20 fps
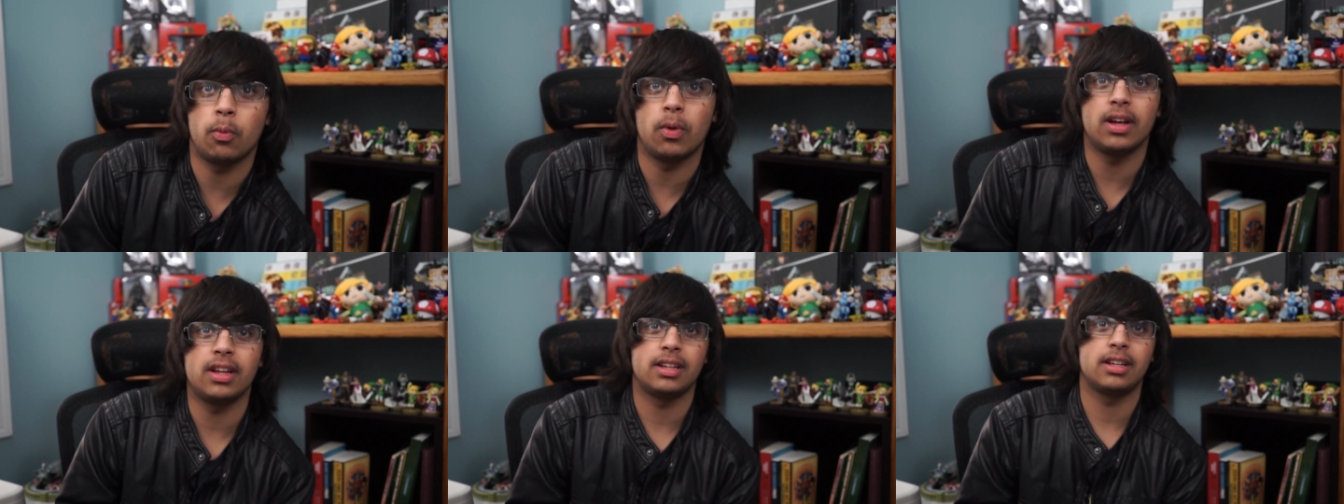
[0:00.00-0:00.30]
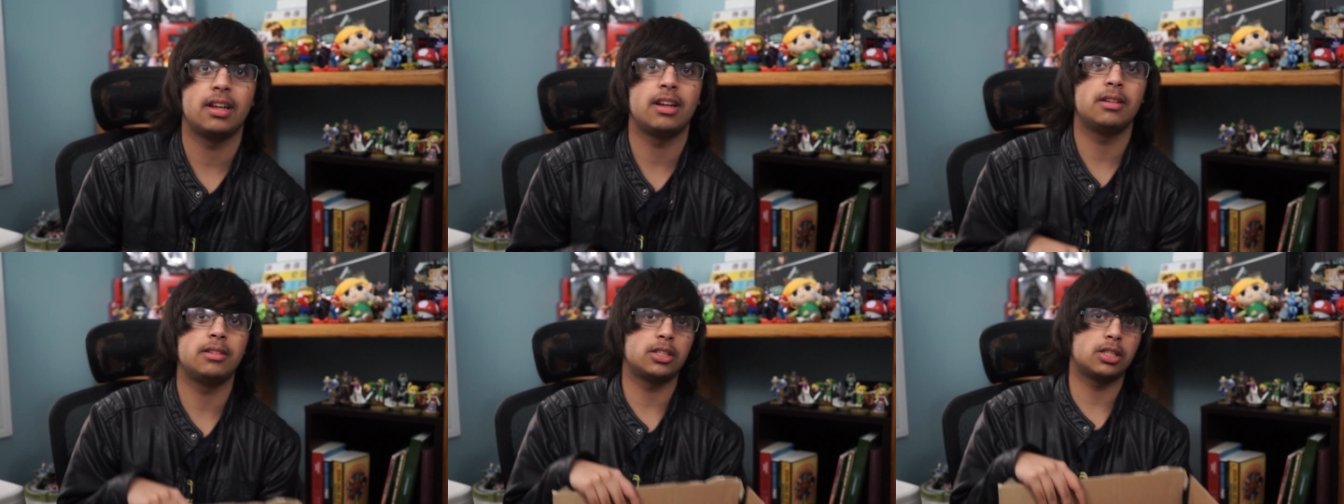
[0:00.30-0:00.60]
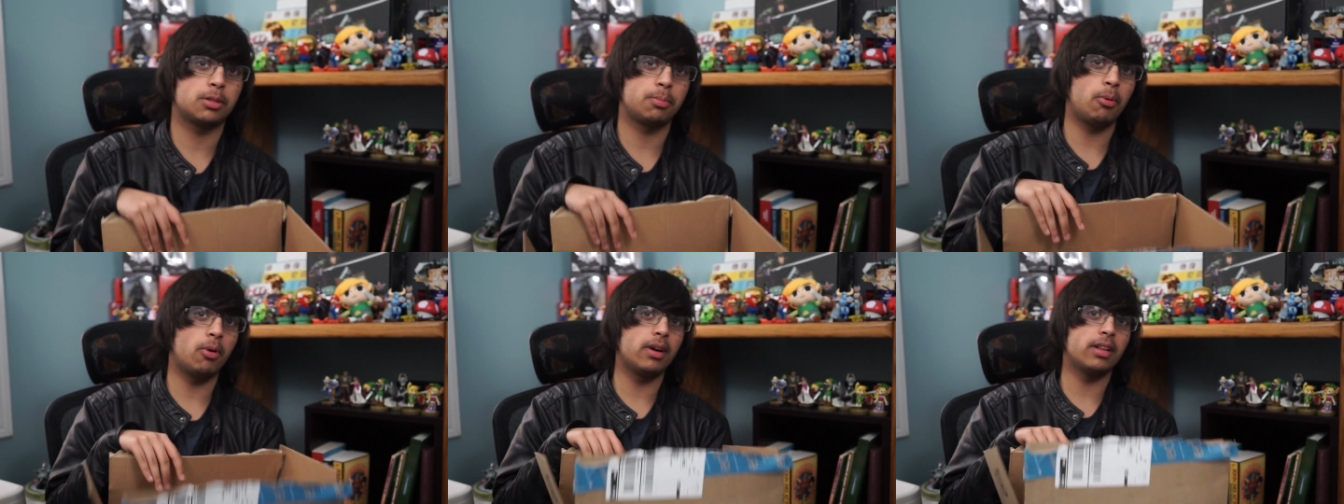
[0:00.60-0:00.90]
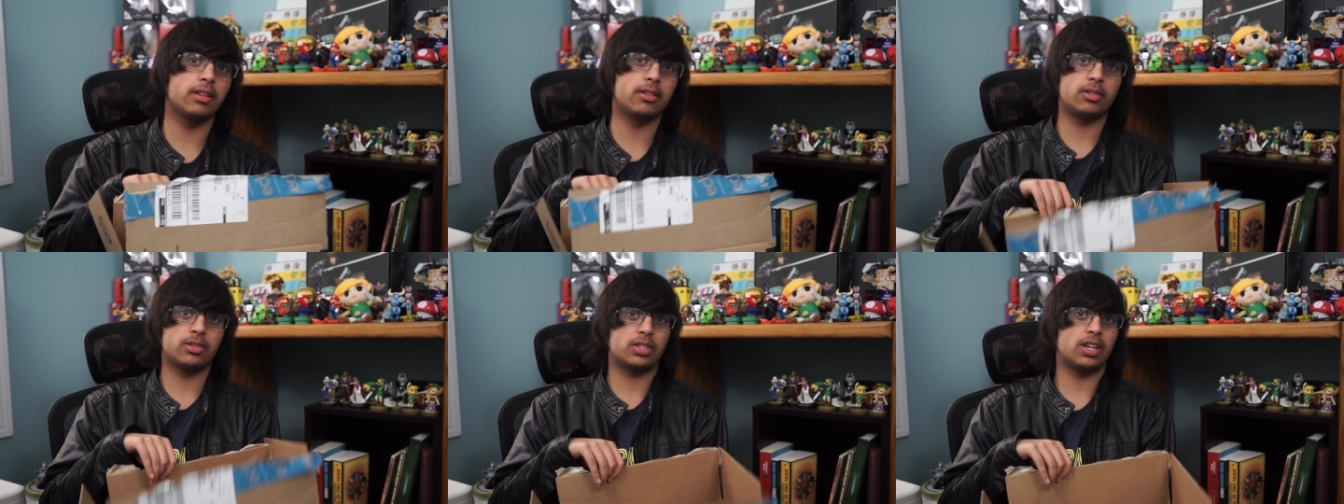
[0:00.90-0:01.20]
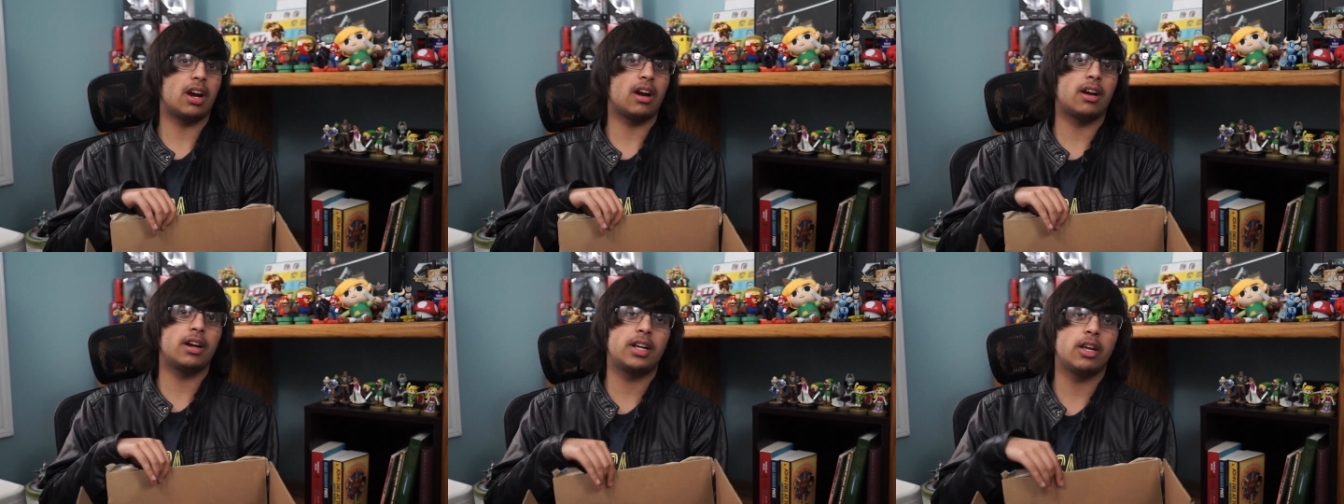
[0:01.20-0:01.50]
Well, spoilers,
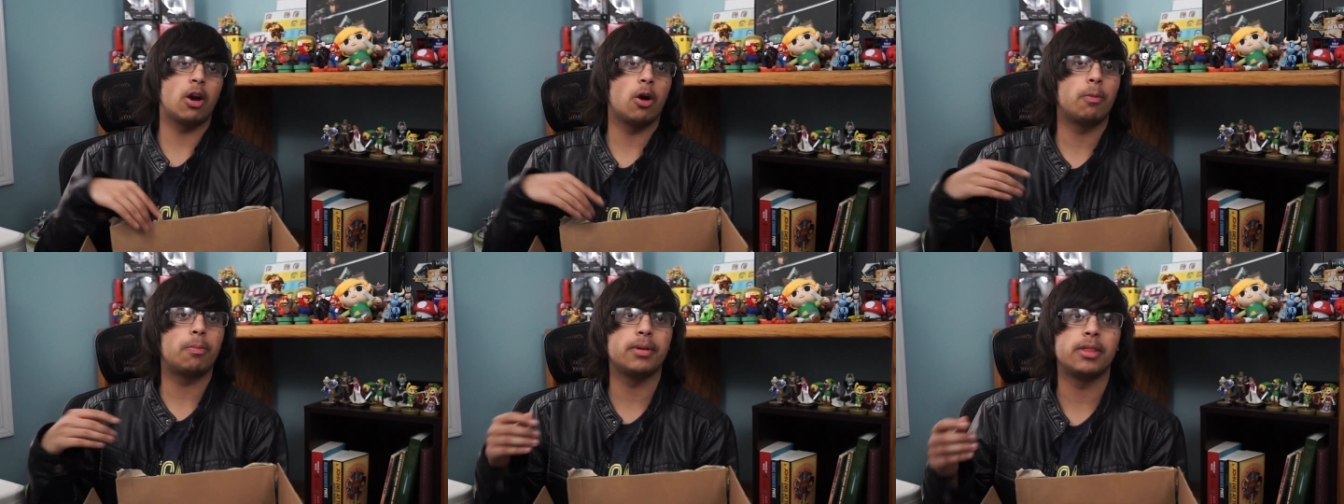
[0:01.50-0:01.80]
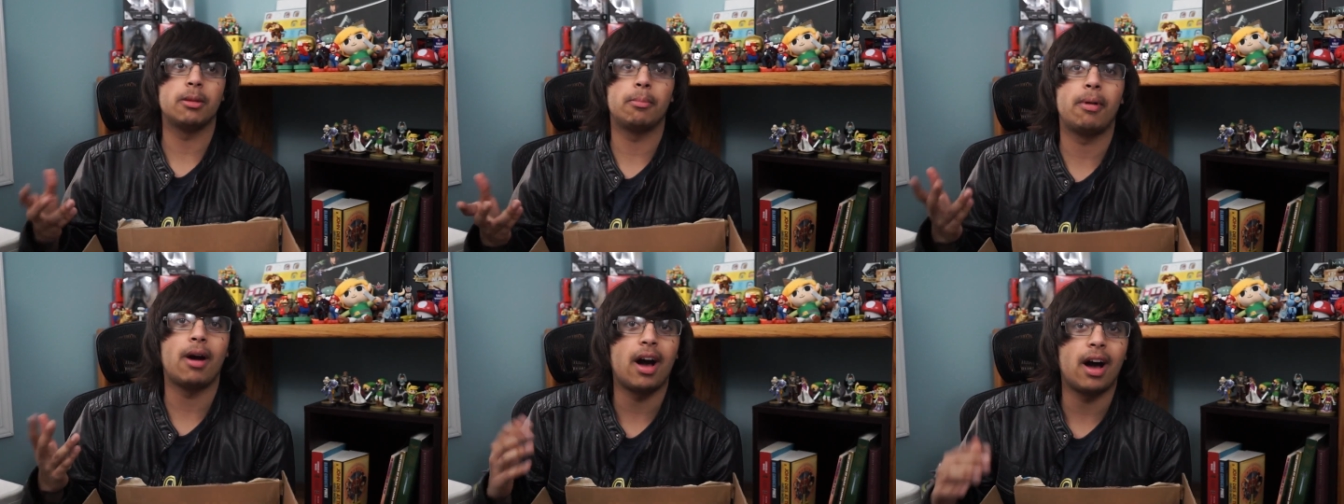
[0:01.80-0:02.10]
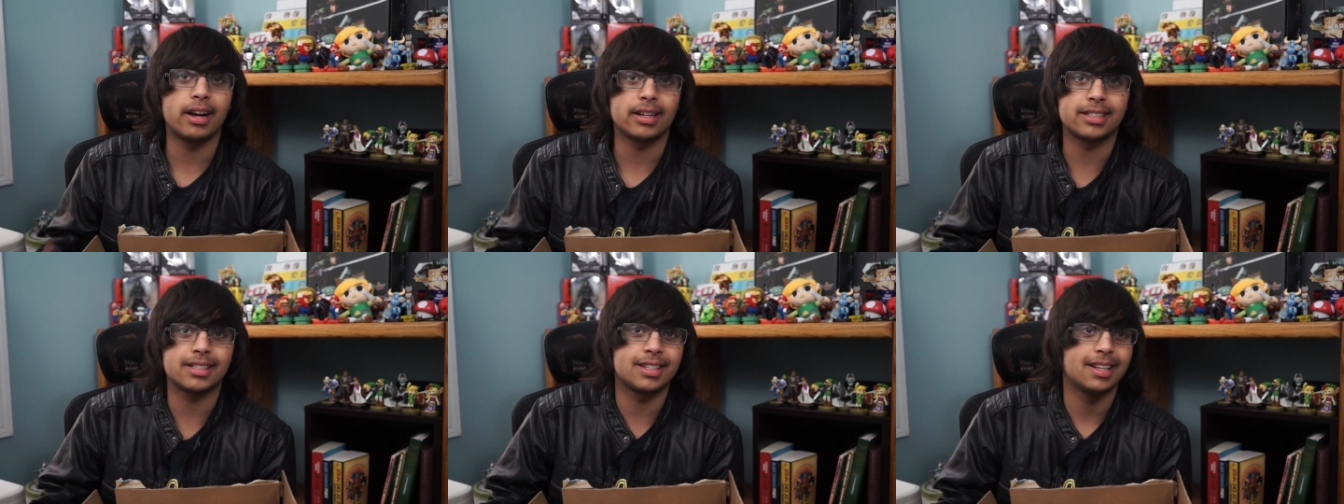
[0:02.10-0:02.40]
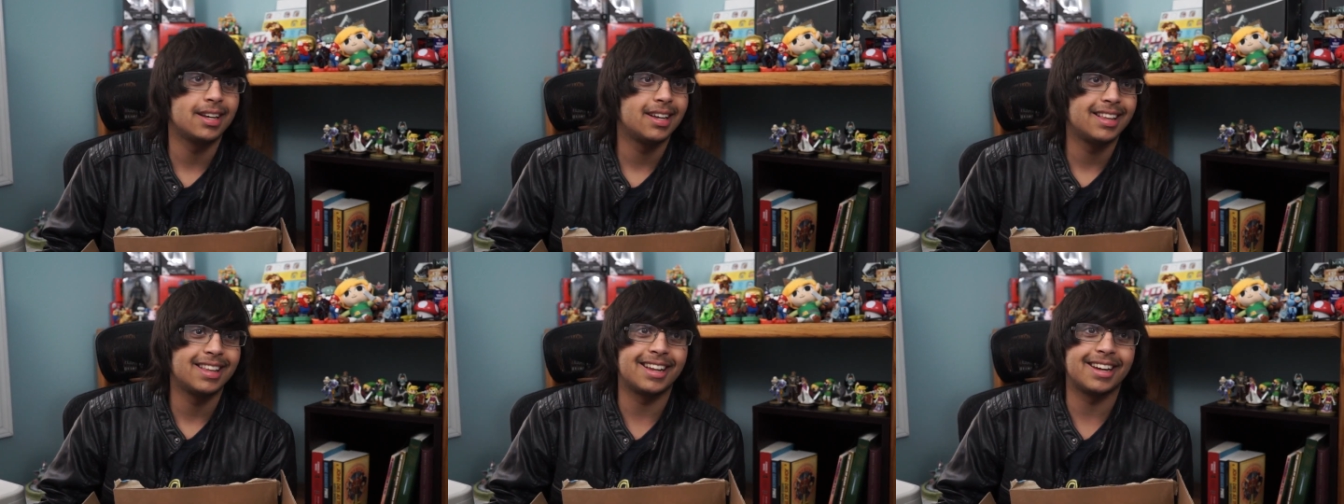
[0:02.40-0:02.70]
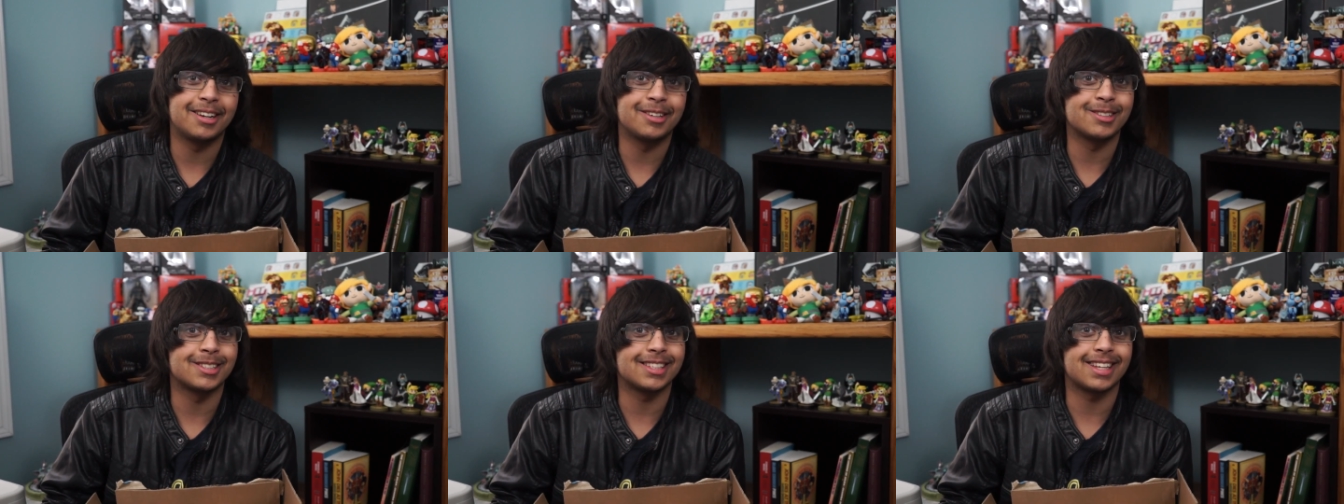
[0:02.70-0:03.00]
I already opened the box
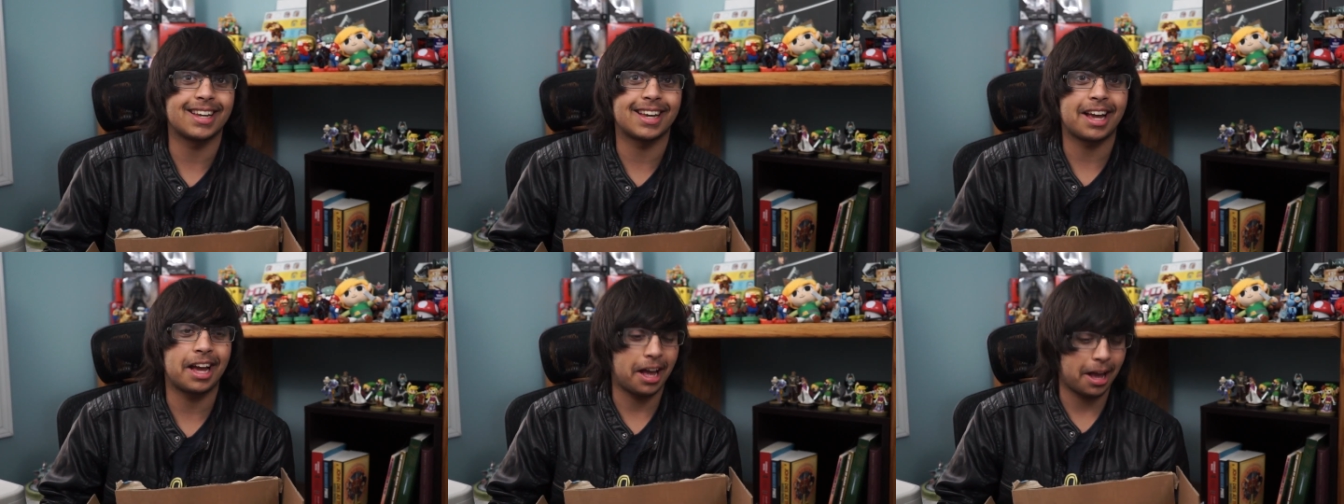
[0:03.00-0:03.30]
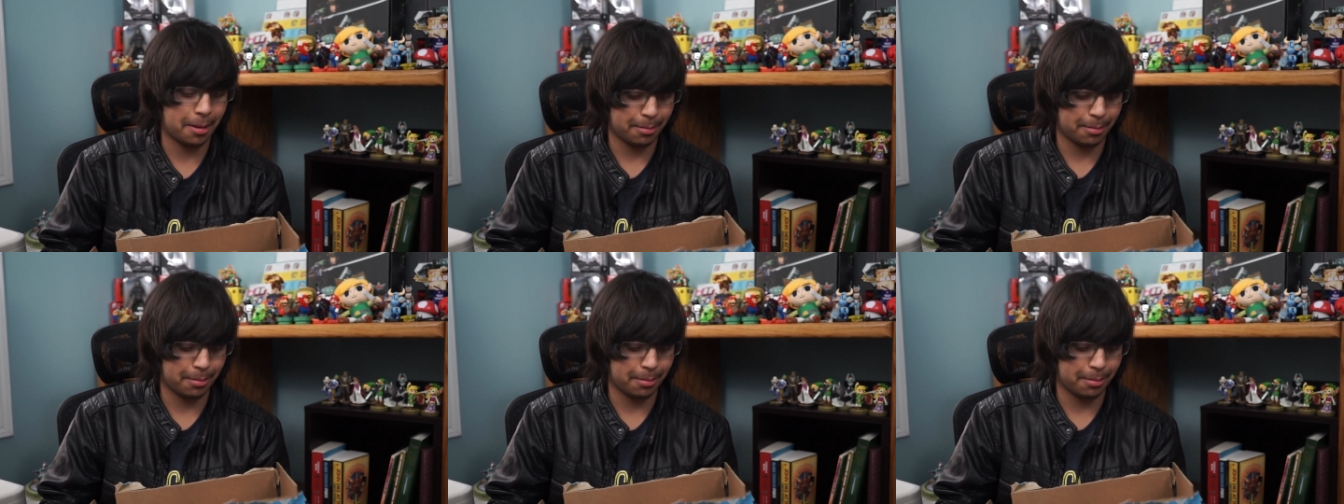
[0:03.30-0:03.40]
and I was like,